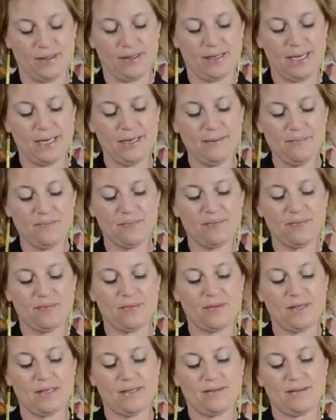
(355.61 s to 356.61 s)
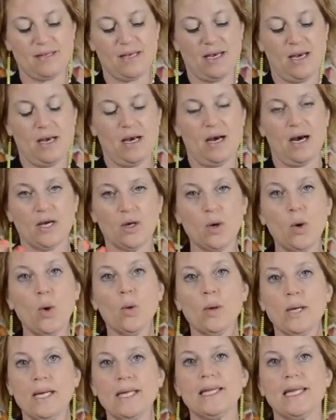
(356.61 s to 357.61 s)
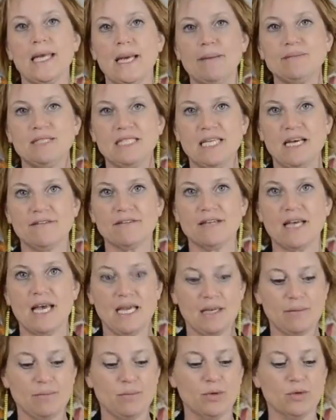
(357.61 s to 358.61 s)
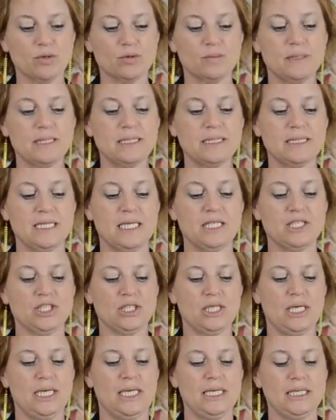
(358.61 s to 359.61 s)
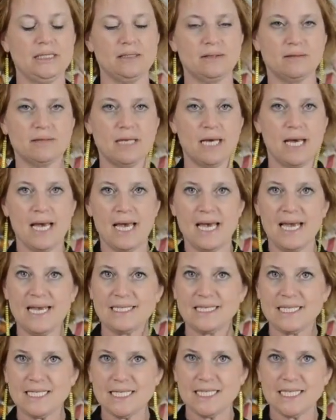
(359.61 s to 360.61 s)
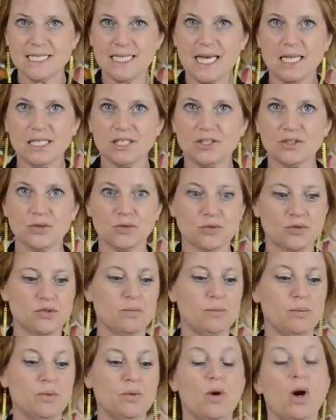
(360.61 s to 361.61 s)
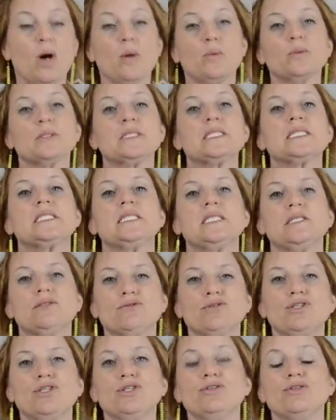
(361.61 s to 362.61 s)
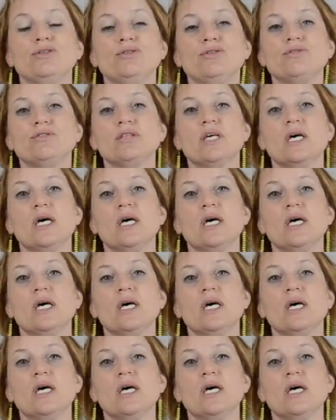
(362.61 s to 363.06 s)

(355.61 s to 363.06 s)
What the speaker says: Yeah, I call it the MDF cake board, but essentially it's the skeletal support. I will still use